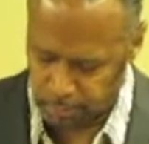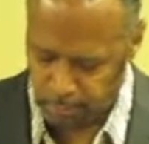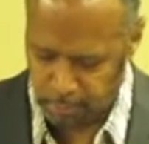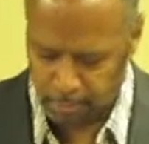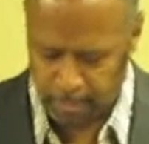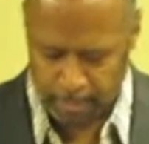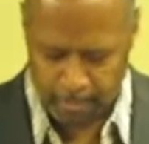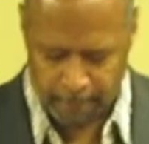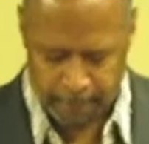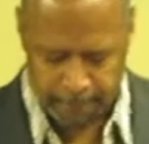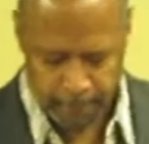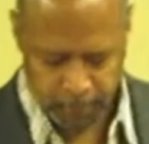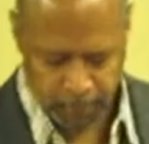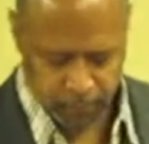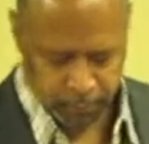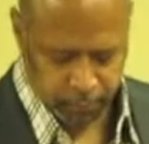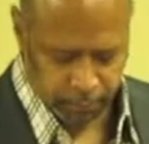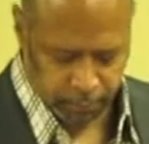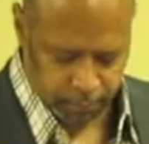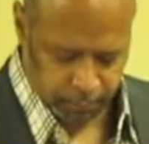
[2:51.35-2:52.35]
What is
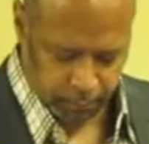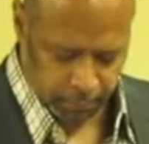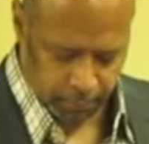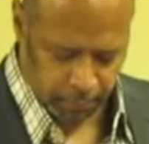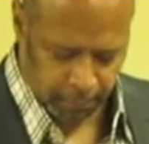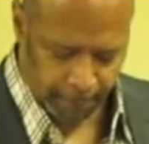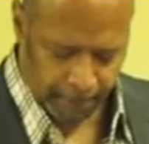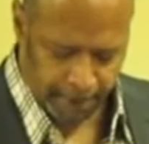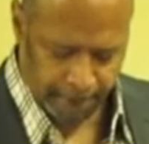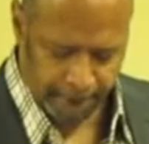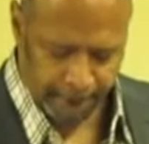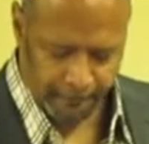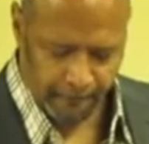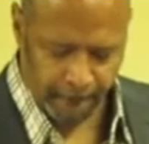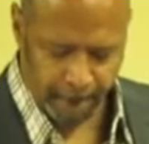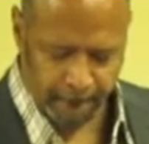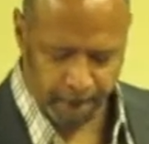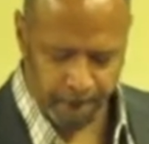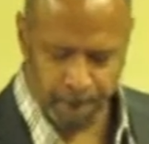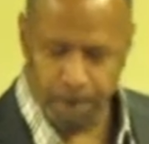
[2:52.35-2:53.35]
man that thou
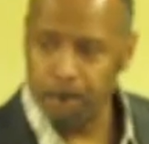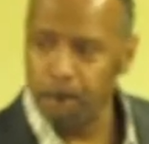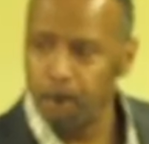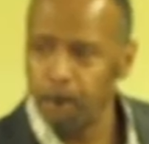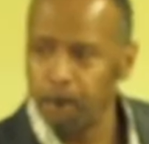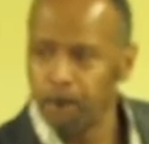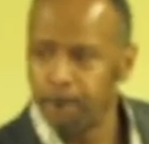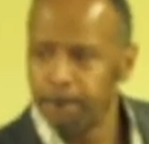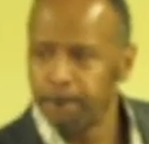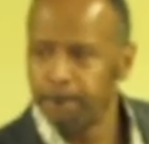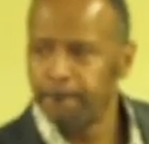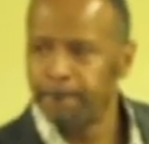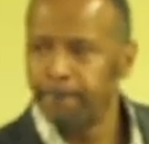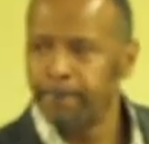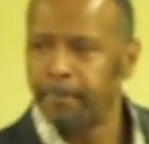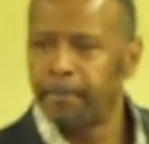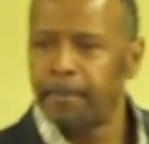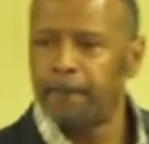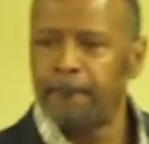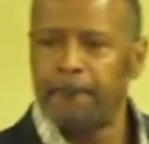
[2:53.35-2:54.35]
shouldest
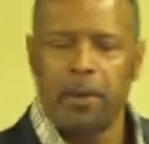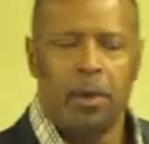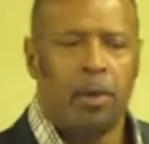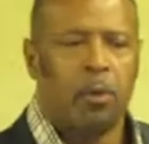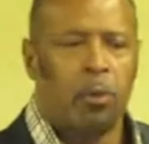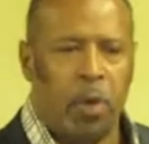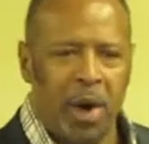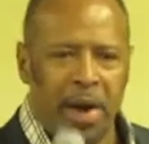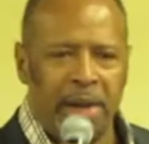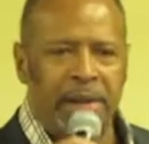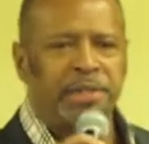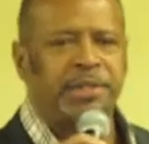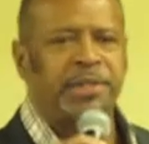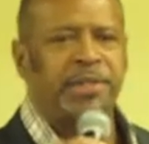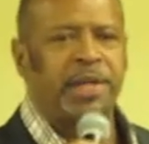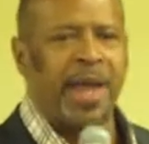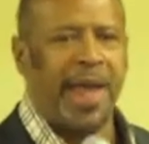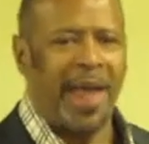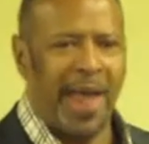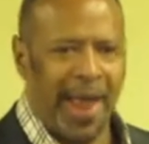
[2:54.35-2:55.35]
magnify him. What
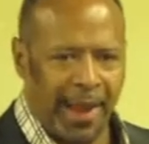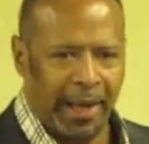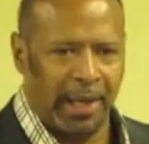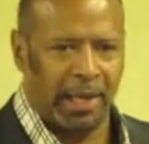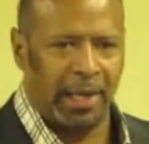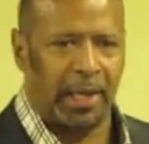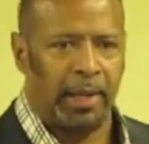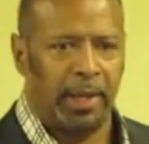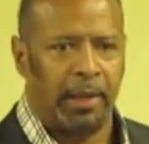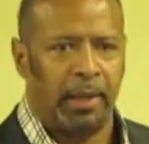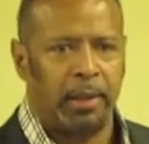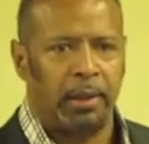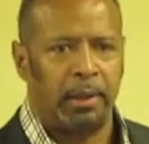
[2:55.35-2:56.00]
is Caleb?